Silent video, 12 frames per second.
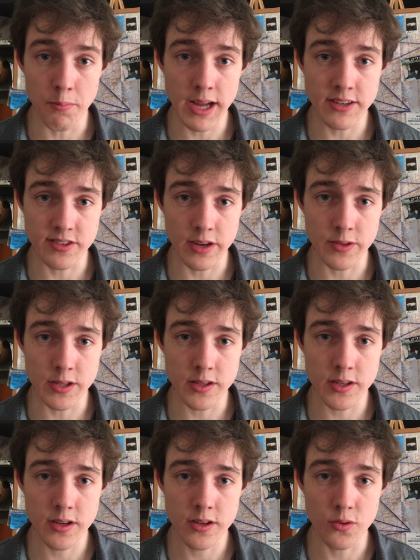May 7th,
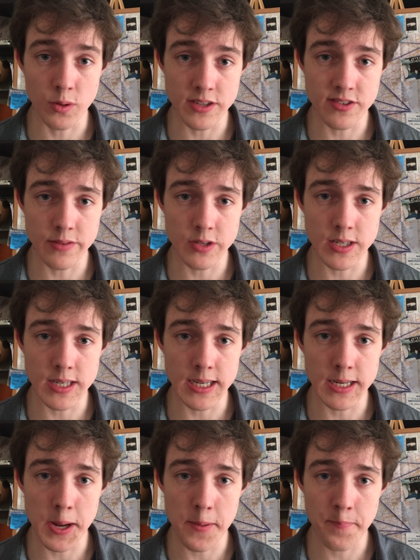
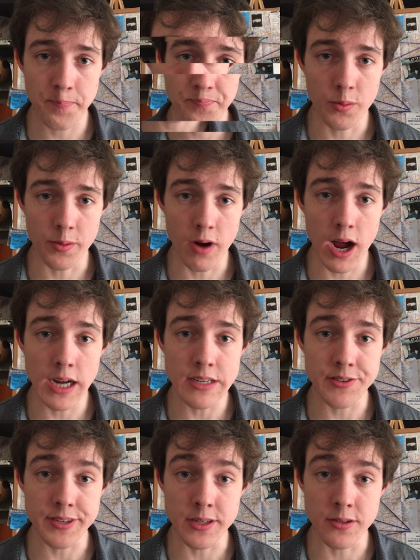2017, with her
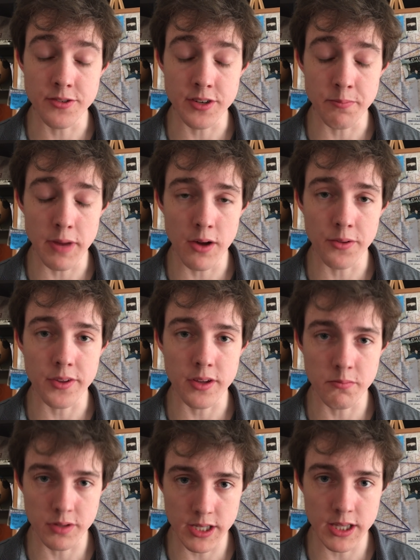eyes, ears, and mouth
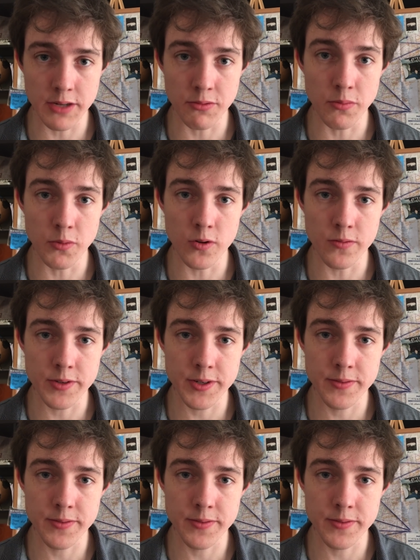completely removed.